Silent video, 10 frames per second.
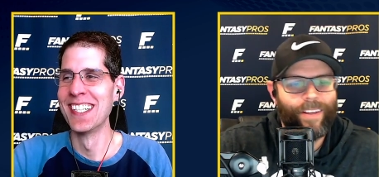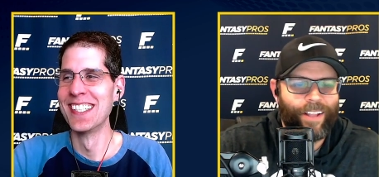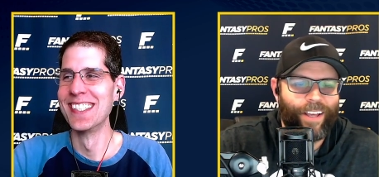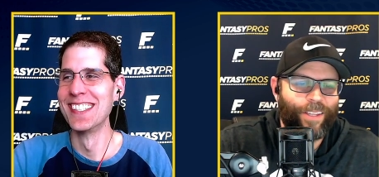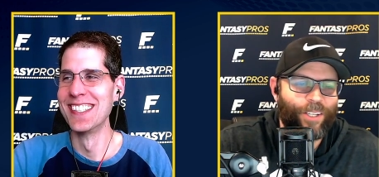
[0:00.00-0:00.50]
Speaker 1: uh,
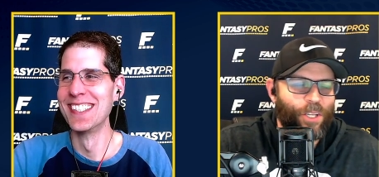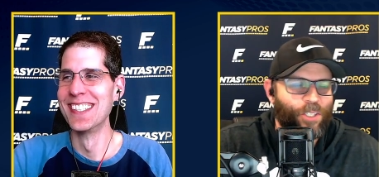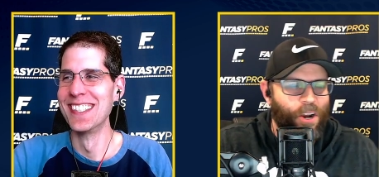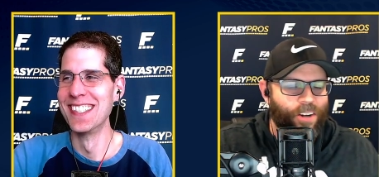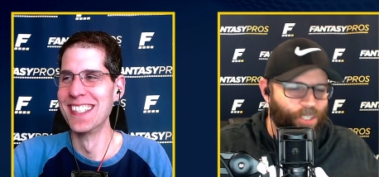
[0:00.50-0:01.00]
uh, the, the
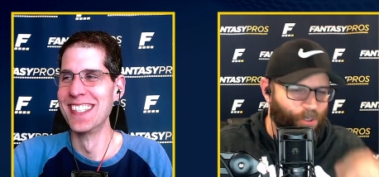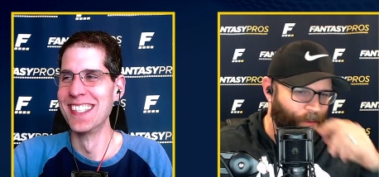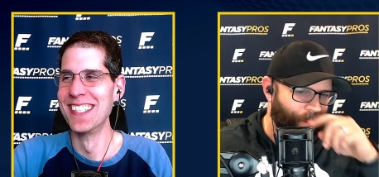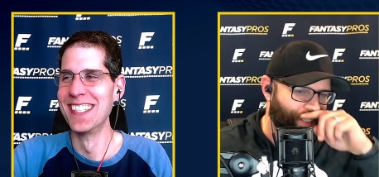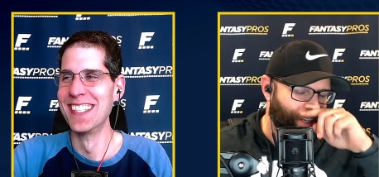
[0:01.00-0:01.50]
Chargers were
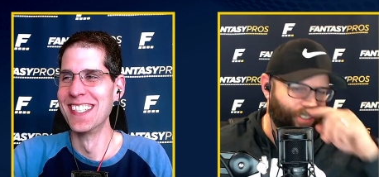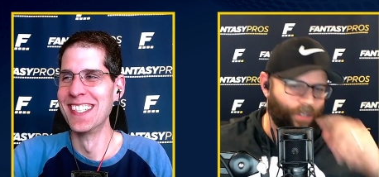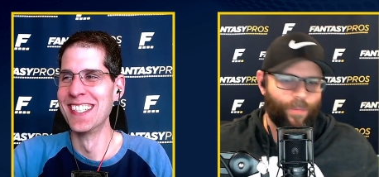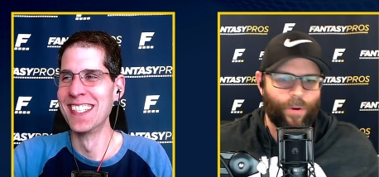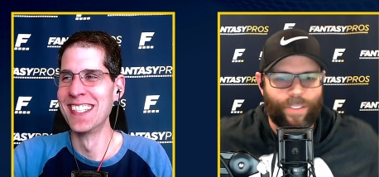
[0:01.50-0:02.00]
missing Joey
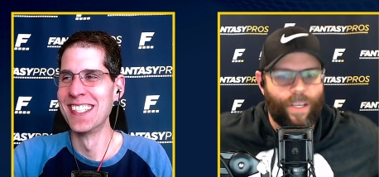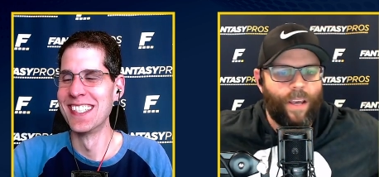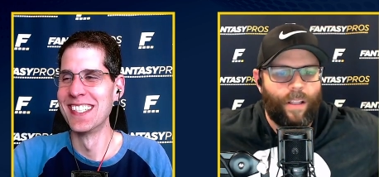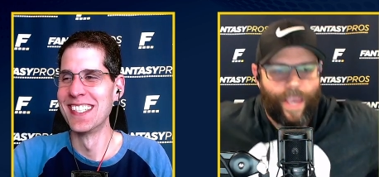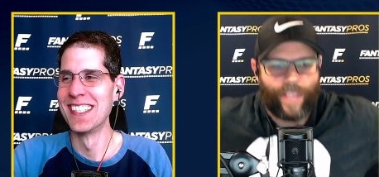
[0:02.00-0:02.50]
Bosa
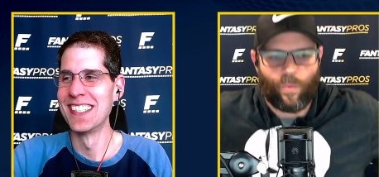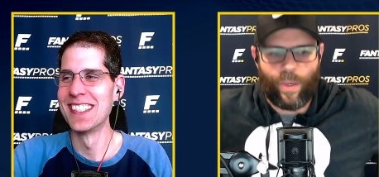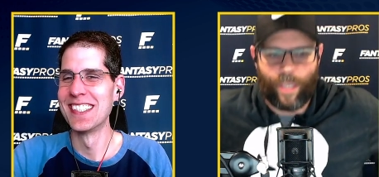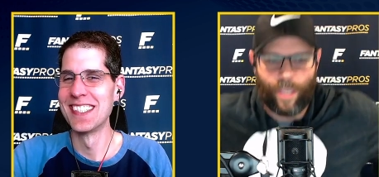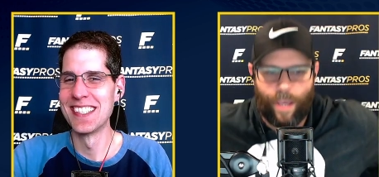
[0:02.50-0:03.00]
last
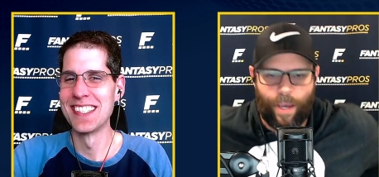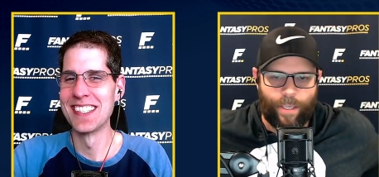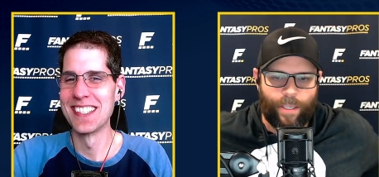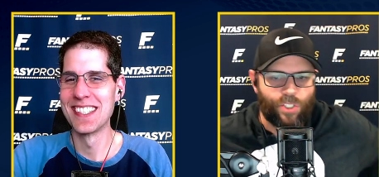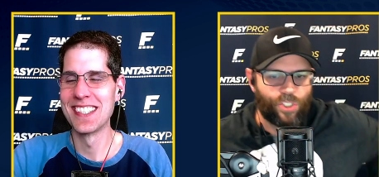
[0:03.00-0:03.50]
week. Uh, he
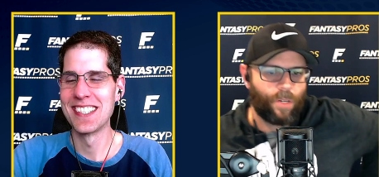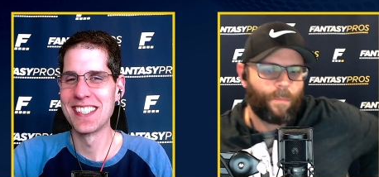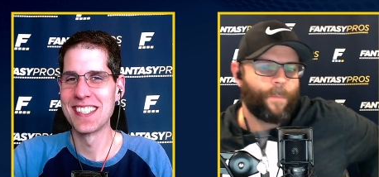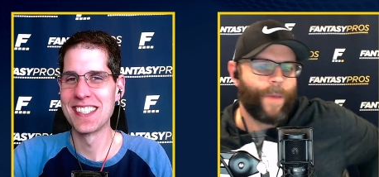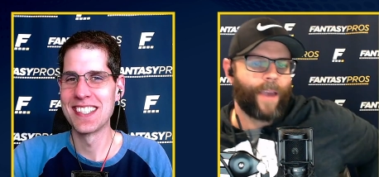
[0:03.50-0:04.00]
should be
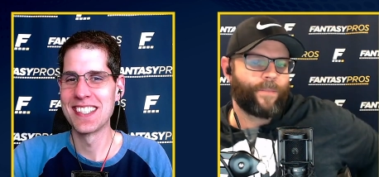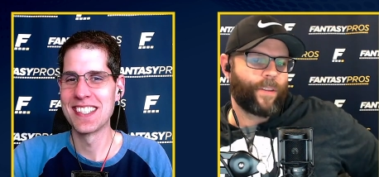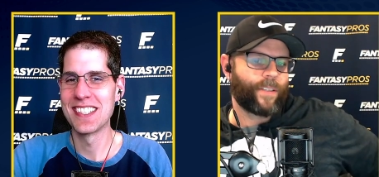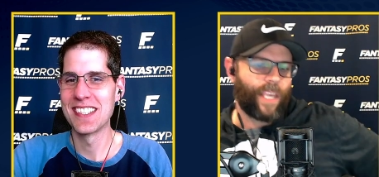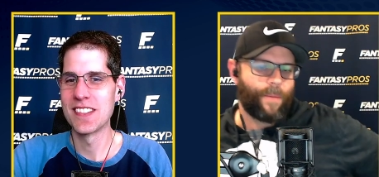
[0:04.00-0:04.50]
back for this
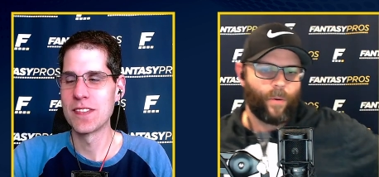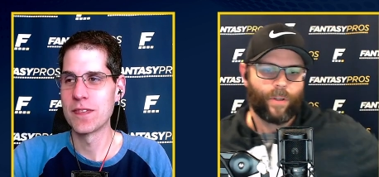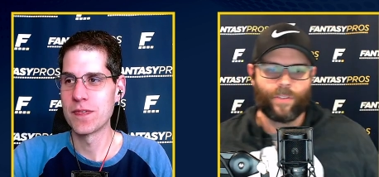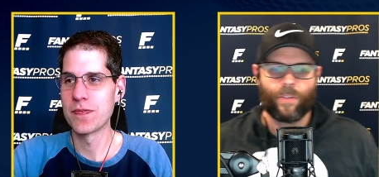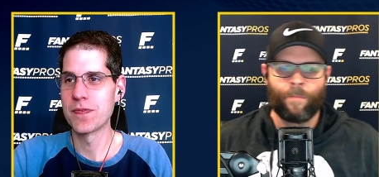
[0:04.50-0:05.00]
game, I would
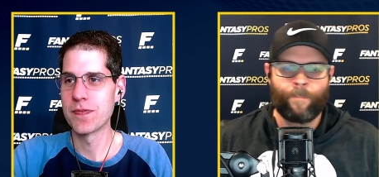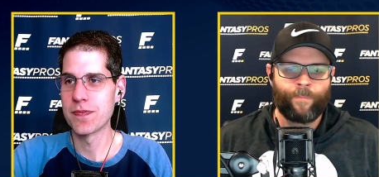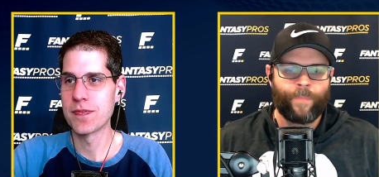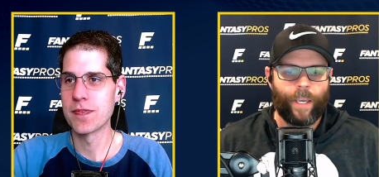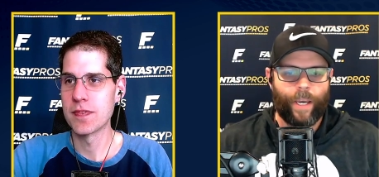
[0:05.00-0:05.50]
assume.
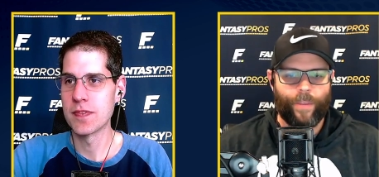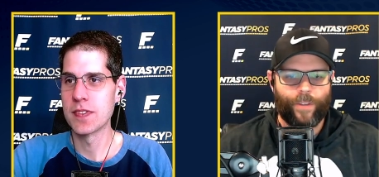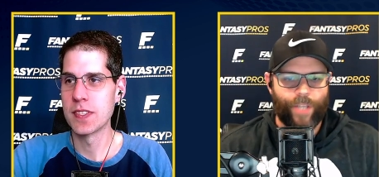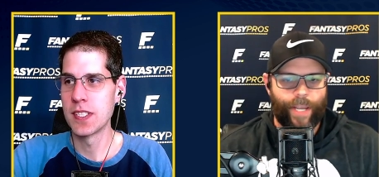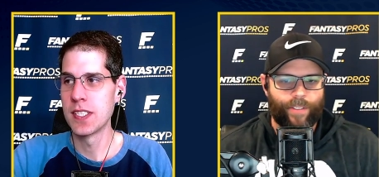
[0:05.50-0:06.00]
Uh, the
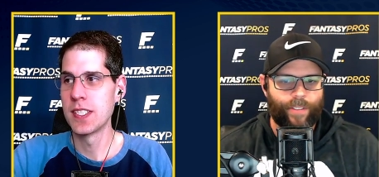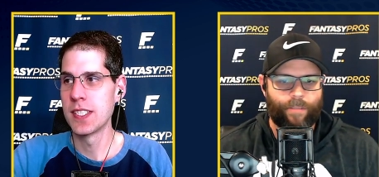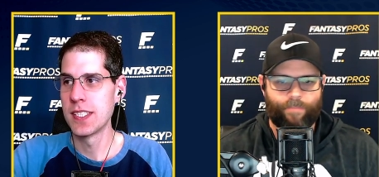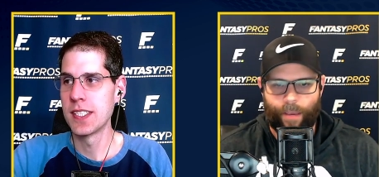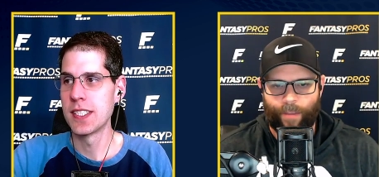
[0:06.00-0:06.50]
Jets,
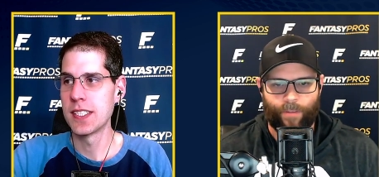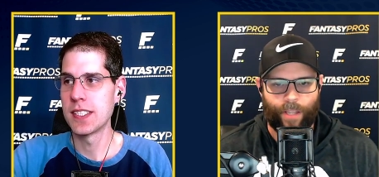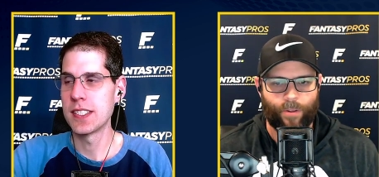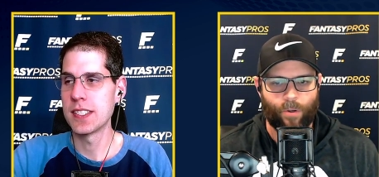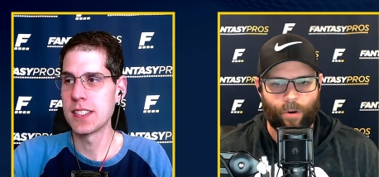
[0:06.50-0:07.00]
uh, they've allowed
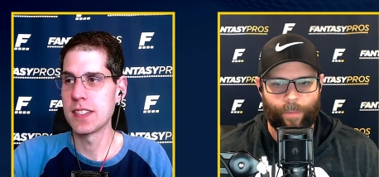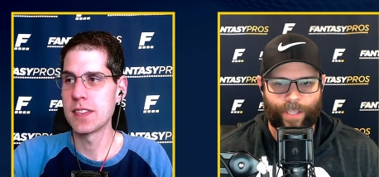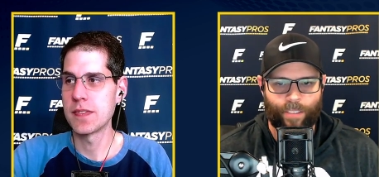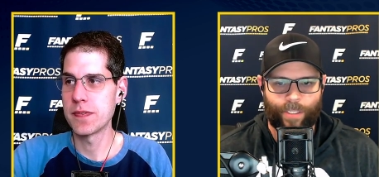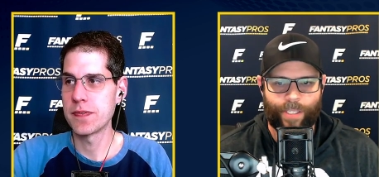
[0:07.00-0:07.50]
their quarterbacks to
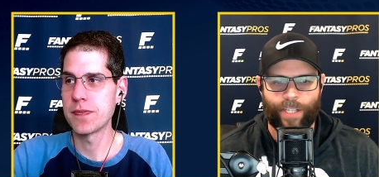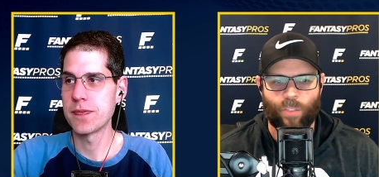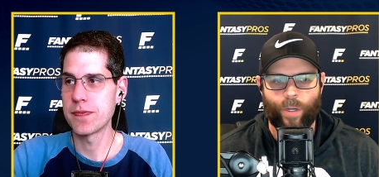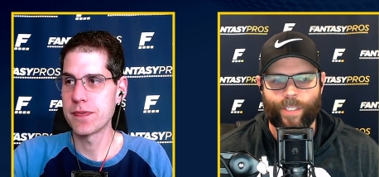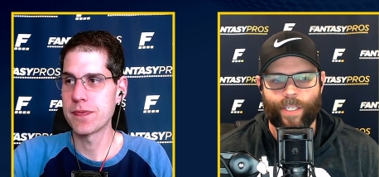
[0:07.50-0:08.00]
be sacked
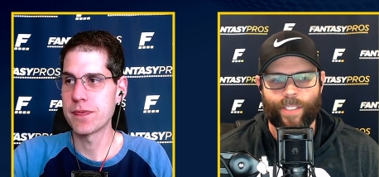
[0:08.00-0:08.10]
twenty-six